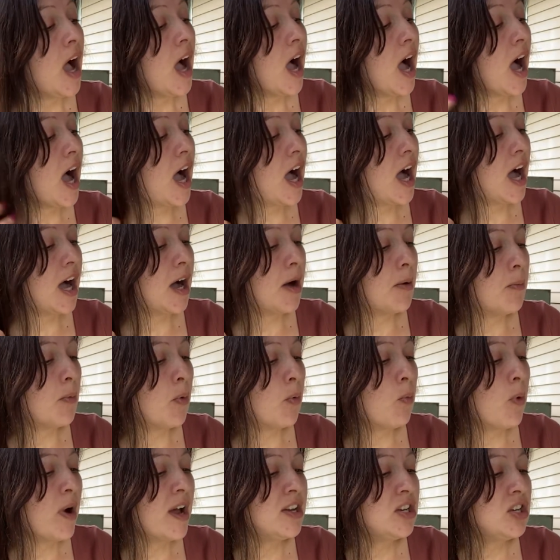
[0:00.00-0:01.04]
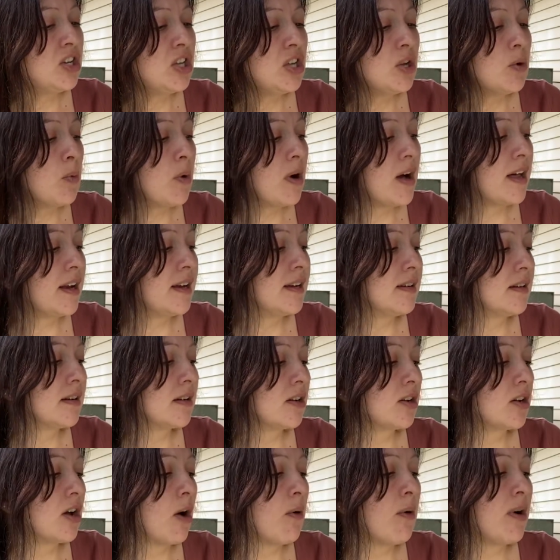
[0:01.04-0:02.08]
When do you want to
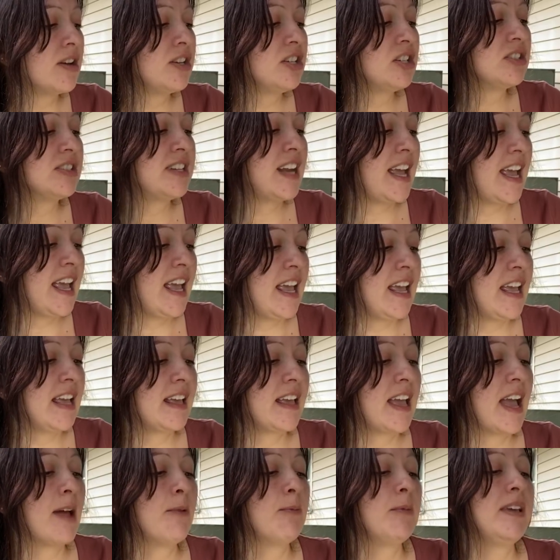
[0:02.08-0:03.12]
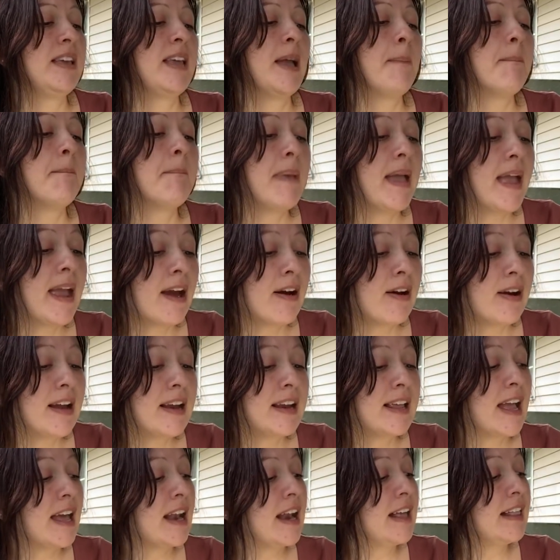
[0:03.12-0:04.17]
go on your date? Can we get married?
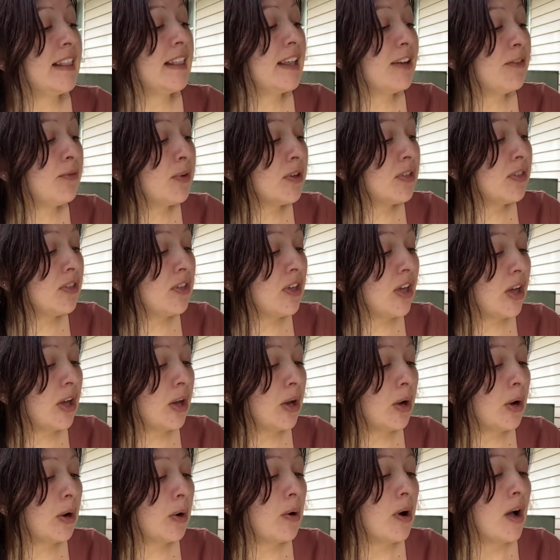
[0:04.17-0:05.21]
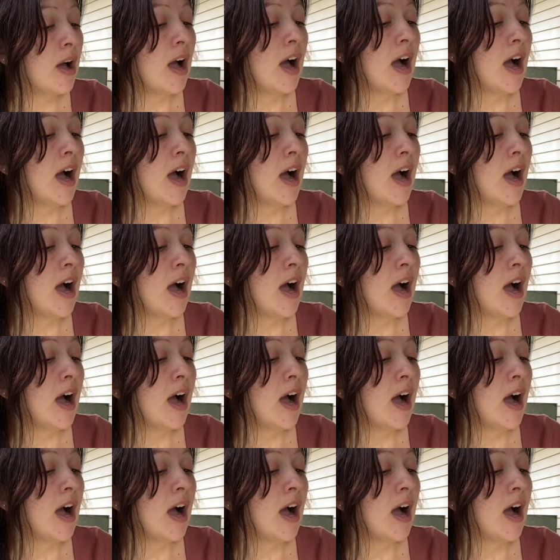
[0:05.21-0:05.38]
Can I live with you?